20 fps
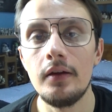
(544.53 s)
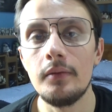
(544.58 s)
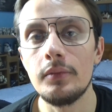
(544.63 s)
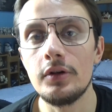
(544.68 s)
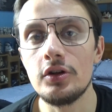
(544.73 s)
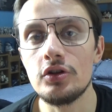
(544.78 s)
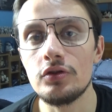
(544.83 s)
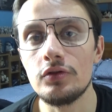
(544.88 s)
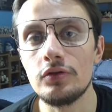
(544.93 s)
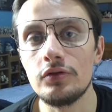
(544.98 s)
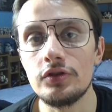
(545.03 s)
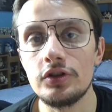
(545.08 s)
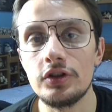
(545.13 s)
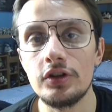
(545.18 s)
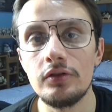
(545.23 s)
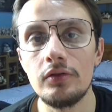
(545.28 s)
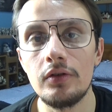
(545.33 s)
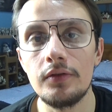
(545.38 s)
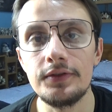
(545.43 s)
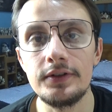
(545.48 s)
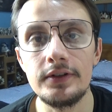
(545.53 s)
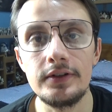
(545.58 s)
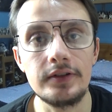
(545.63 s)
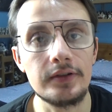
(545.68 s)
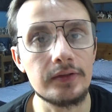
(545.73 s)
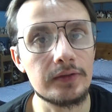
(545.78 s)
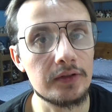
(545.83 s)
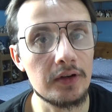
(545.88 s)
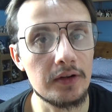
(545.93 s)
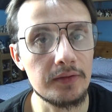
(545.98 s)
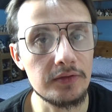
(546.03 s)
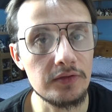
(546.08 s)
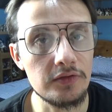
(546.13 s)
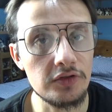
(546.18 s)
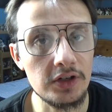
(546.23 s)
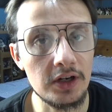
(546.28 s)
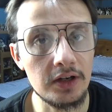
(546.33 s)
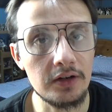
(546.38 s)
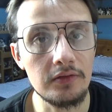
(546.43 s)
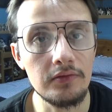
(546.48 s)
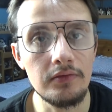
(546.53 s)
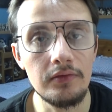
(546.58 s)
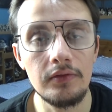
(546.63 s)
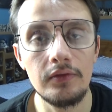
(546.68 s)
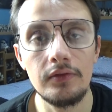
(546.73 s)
Be sure to obviously subscribe to the channel,